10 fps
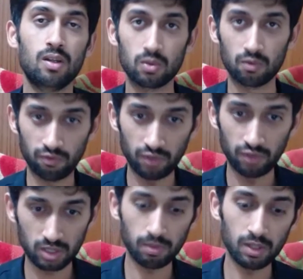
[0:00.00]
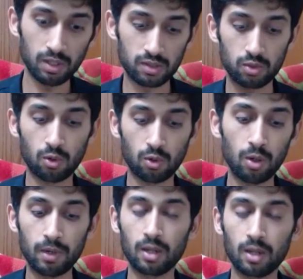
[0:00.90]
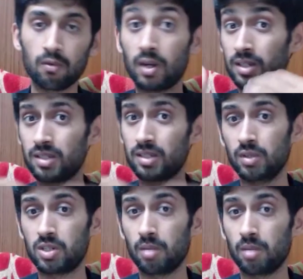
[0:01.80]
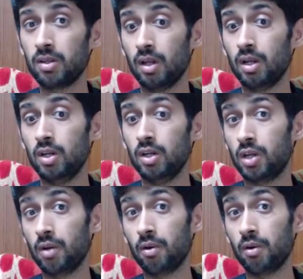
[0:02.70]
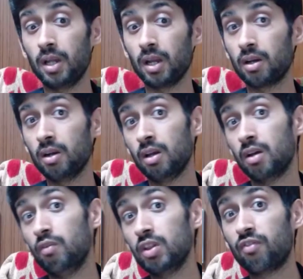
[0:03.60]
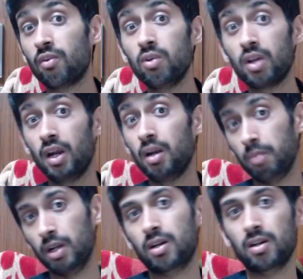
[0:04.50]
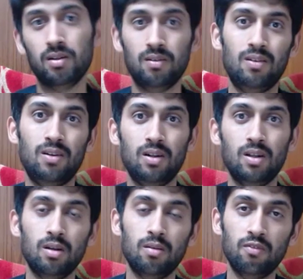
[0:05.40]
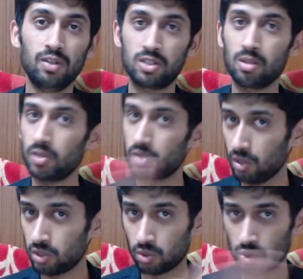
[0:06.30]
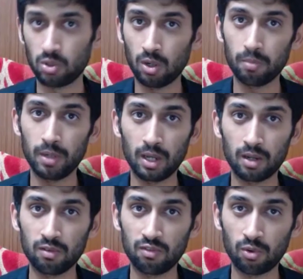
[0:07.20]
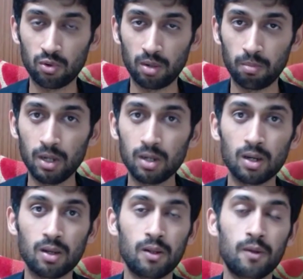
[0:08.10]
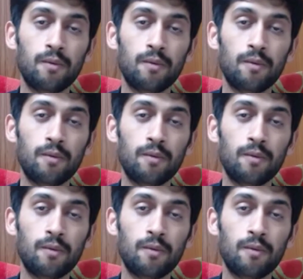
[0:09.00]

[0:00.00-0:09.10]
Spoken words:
So vegetables should only be taken grains and vegetables. It should never be taken with fruit and milk. Vegetables also should not be taken with fruit and milk.